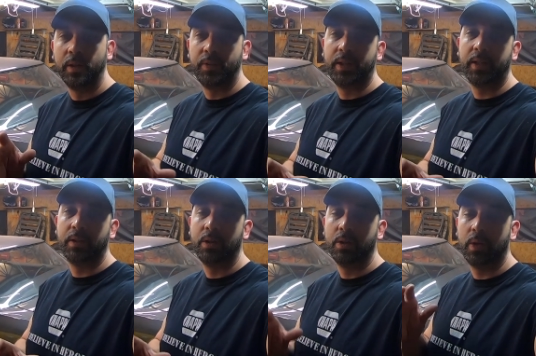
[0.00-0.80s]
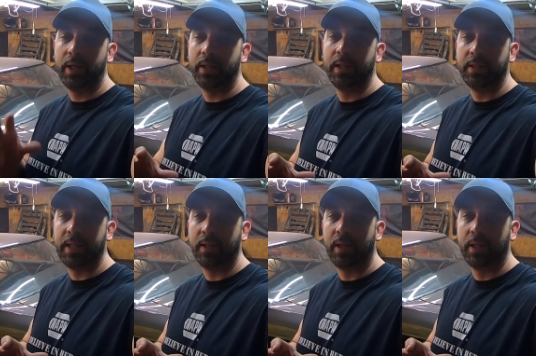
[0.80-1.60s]
If it did, go ahead and
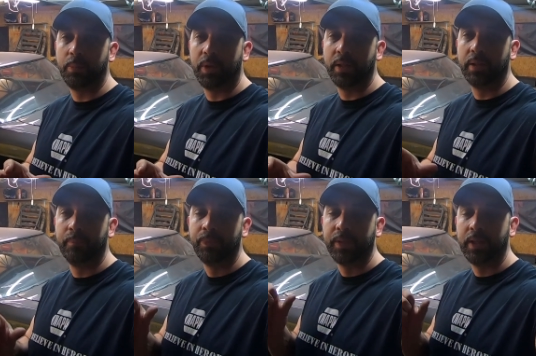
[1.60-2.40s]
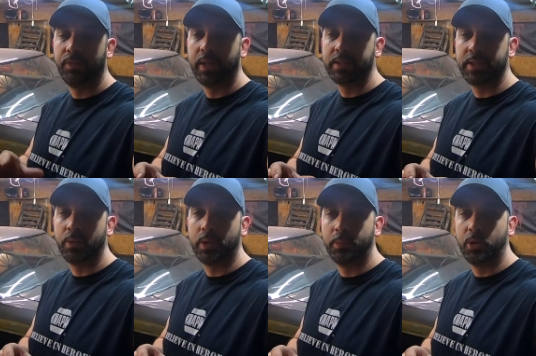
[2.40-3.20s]
hit that like button, and if you guys
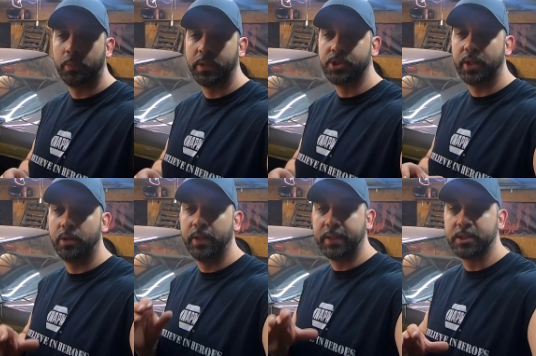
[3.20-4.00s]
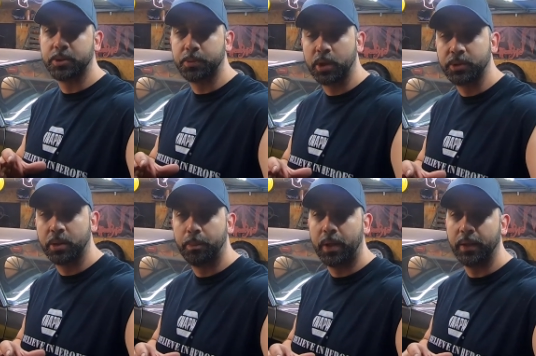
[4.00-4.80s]
like what I'm doing on my channel, hit that
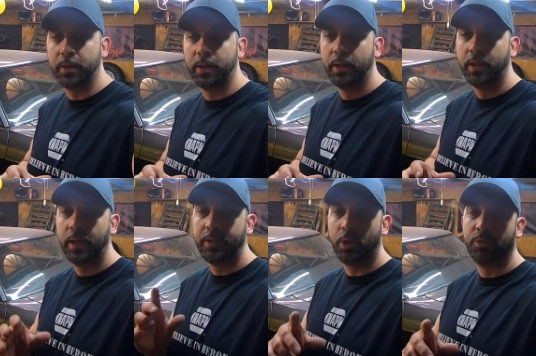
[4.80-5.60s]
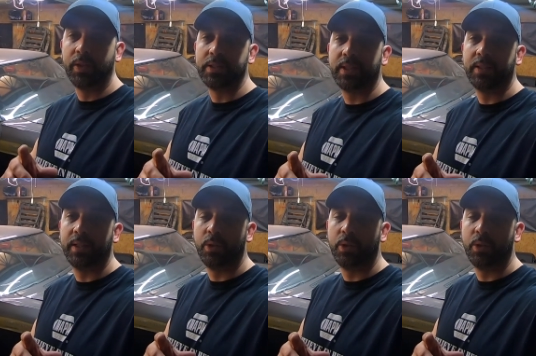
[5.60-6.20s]
subscription button, and don't forget to hit